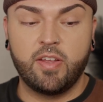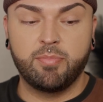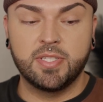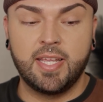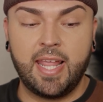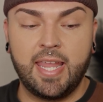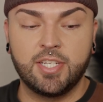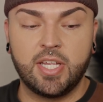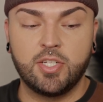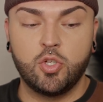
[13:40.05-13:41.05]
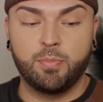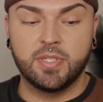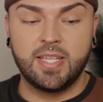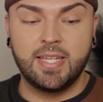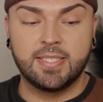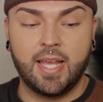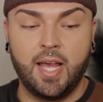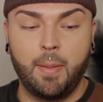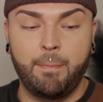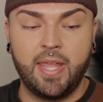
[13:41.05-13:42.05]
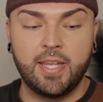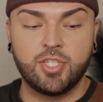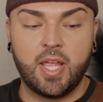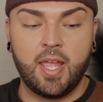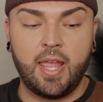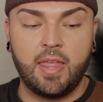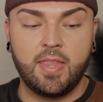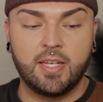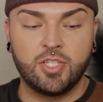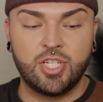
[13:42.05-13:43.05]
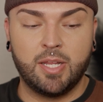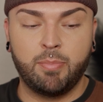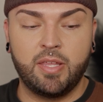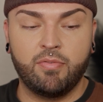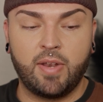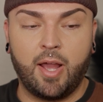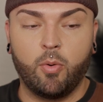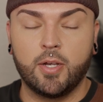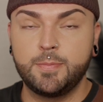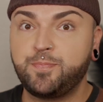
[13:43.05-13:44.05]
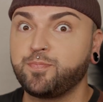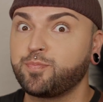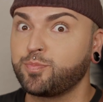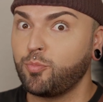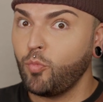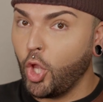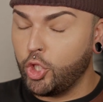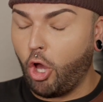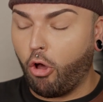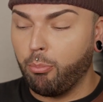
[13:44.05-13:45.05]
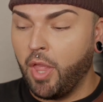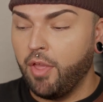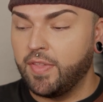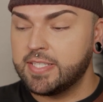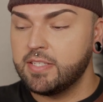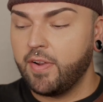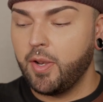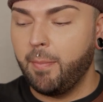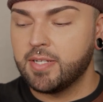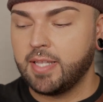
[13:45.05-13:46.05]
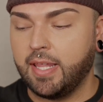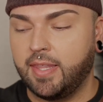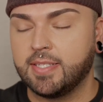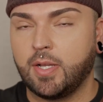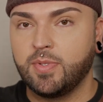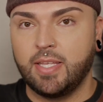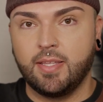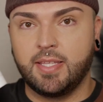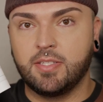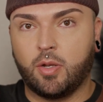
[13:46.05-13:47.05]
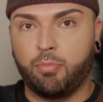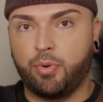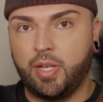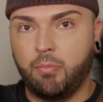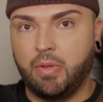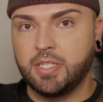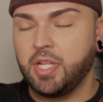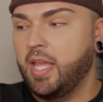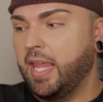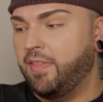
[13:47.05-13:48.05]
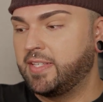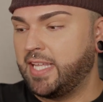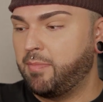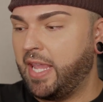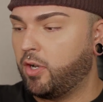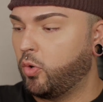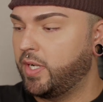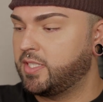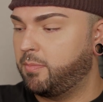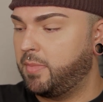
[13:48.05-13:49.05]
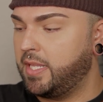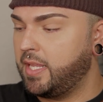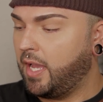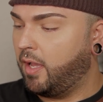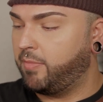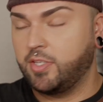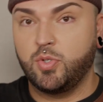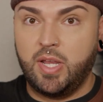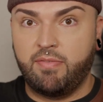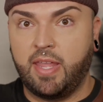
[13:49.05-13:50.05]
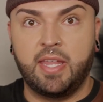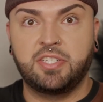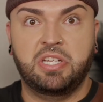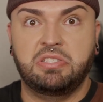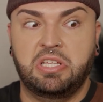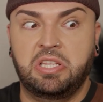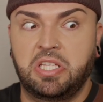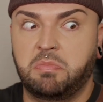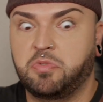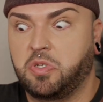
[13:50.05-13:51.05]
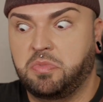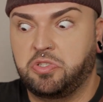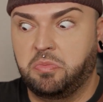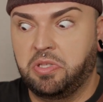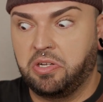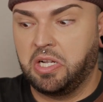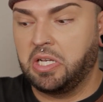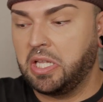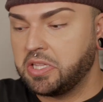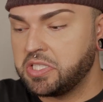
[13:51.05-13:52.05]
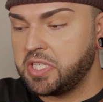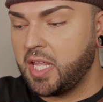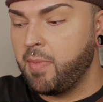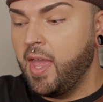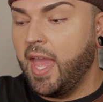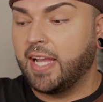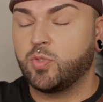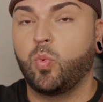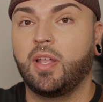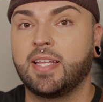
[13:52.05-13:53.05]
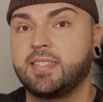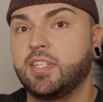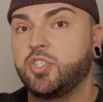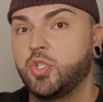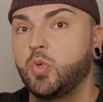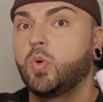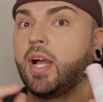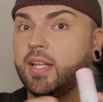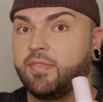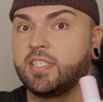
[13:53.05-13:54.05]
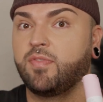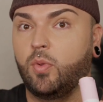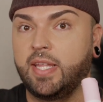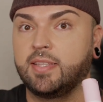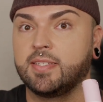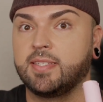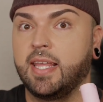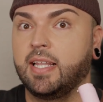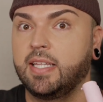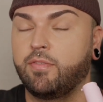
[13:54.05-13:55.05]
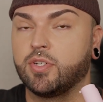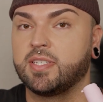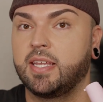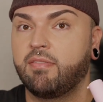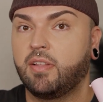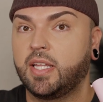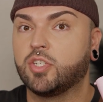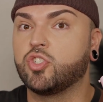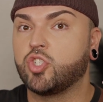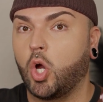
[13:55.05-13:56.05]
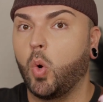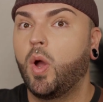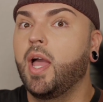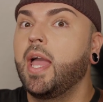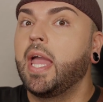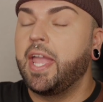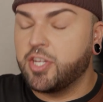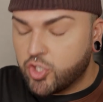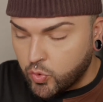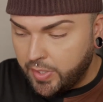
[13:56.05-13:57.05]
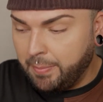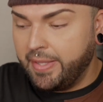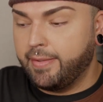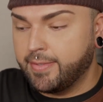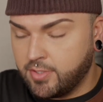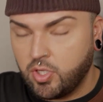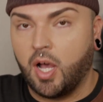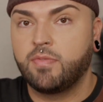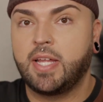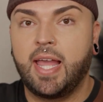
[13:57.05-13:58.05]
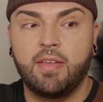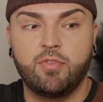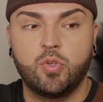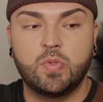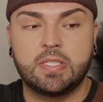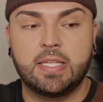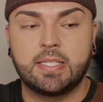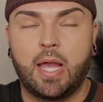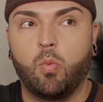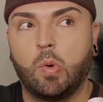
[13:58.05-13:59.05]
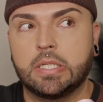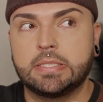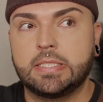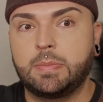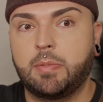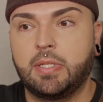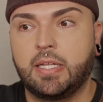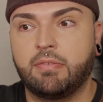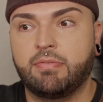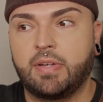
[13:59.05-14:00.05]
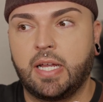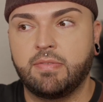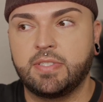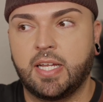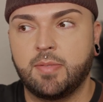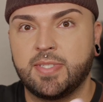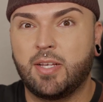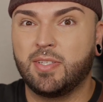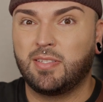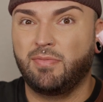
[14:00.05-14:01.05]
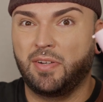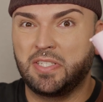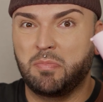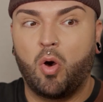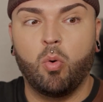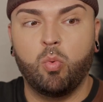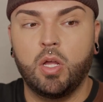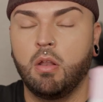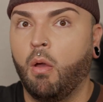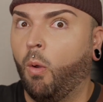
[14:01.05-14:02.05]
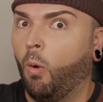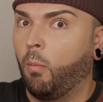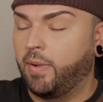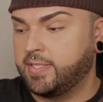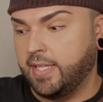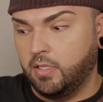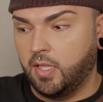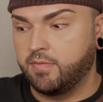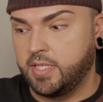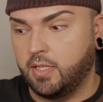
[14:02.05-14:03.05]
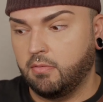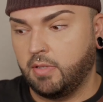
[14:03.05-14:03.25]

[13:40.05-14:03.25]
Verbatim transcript: percent A H A, two percent uh, B H A, and then chickpea flour. Y'all, this is very much like this. I will say that these are pretty much in the same category to me. Um, they do have A H As in them, so I'm assuming they're kind of like the same, as well as they do kind of exfoliate the skin and leave your skin feeling so extremely soft. I have used this, I want to say maybe like five times now. This is a very small one. My skin loves it.